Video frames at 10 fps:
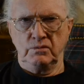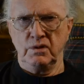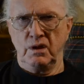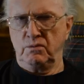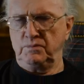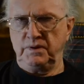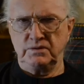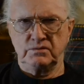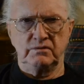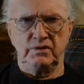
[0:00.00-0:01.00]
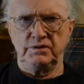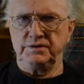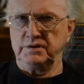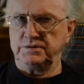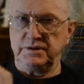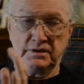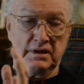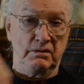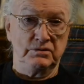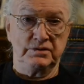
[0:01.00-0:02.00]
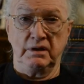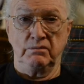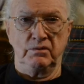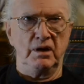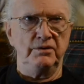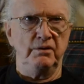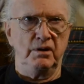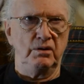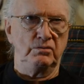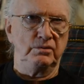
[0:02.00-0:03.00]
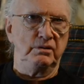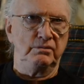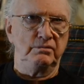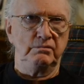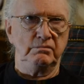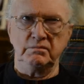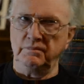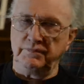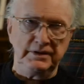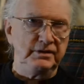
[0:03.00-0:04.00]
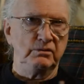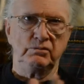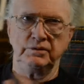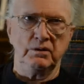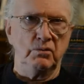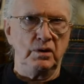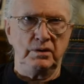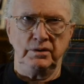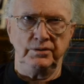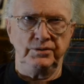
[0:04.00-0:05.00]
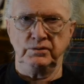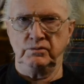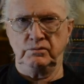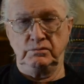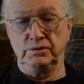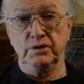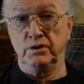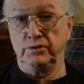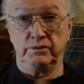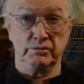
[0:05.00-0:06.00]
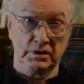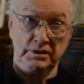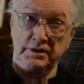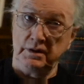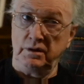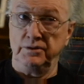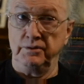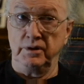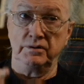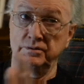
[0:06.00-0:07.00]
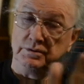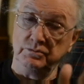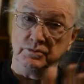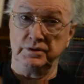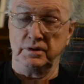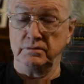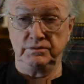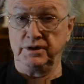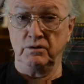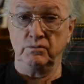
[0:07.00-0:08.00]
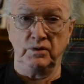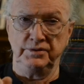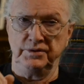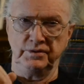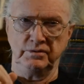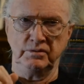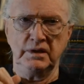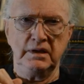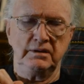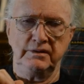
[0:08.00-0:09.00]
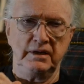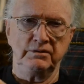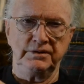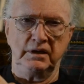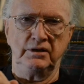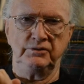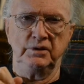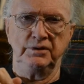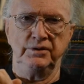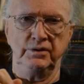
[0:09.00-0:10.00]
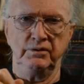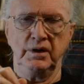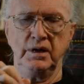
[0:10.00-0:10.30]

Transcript: No, what Peace Corps volunteers did, they were on their own. They did what they wanted to do. You know, they're really there on their own, and we don't tell them what to do. They don't tell us what to do.